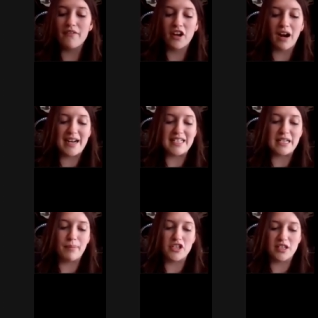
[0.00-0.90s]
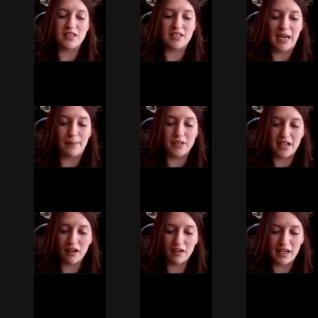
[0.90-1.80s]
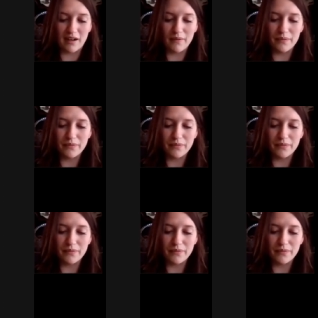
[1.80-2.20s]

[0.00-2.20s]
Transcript: of their IT budgets to cybersecurity.